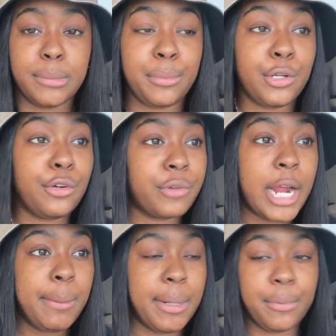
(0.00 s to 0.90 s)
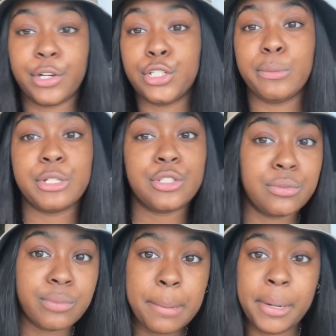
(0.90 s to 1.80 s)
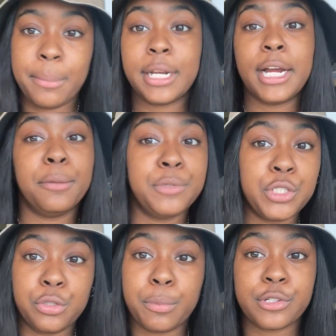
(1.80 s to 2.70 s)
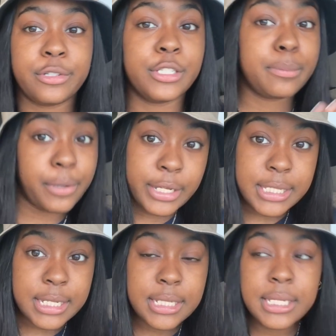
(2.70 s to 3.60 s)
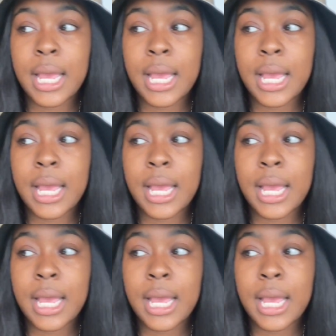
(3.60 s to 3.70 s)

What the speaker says: maybe you're right, maybe your intuition's right, maybe it helped you, your personal experiences,